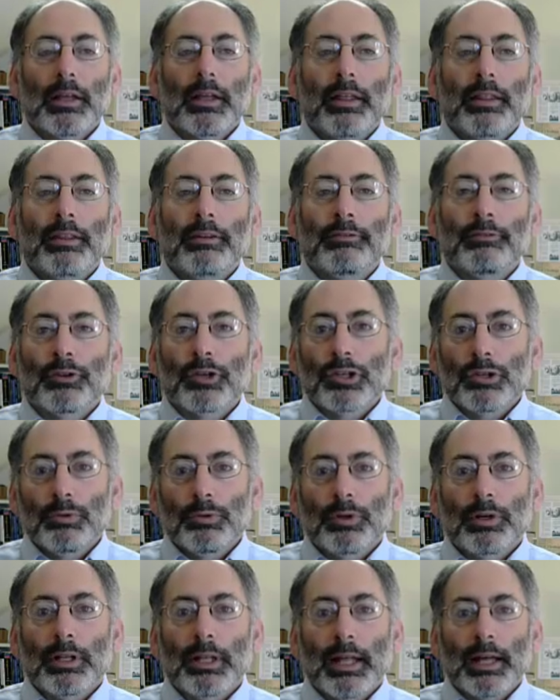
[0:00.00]
The virtual
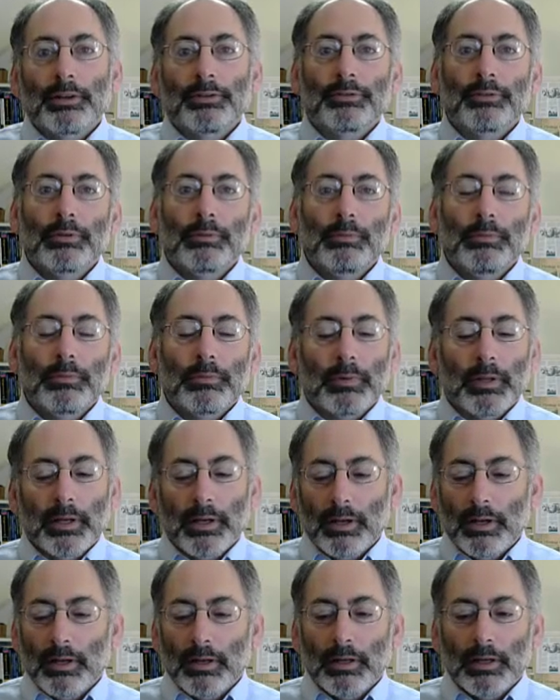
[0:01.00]
classroom,
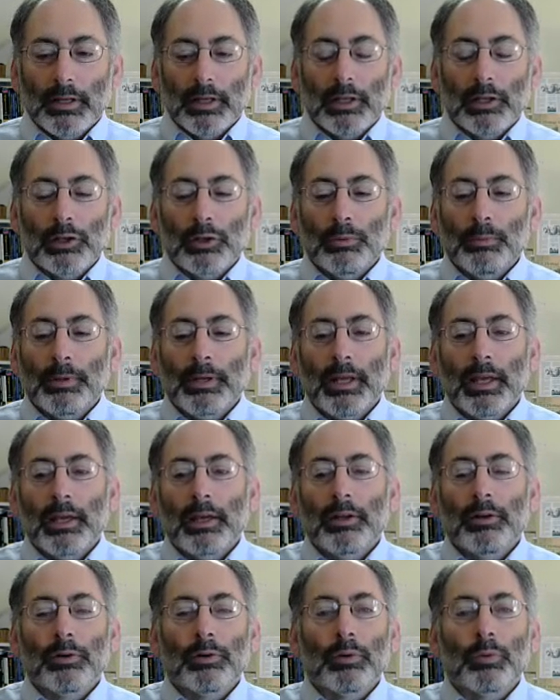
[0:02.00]
like
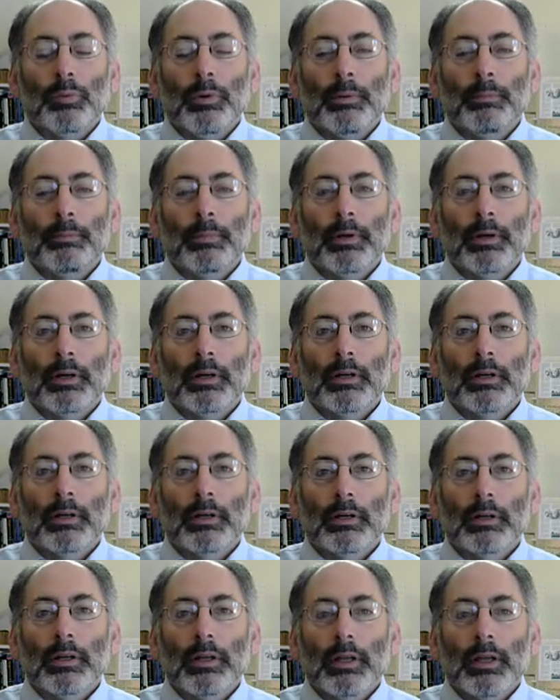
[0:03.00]
Illuminate or Wimba,
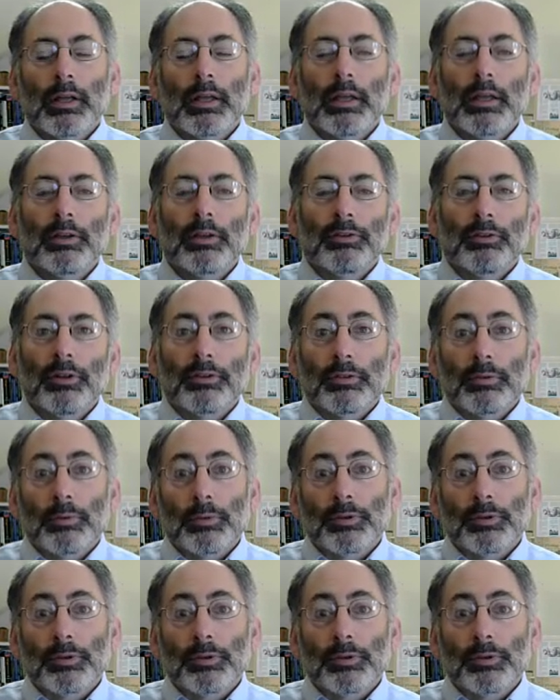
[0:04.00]
is also a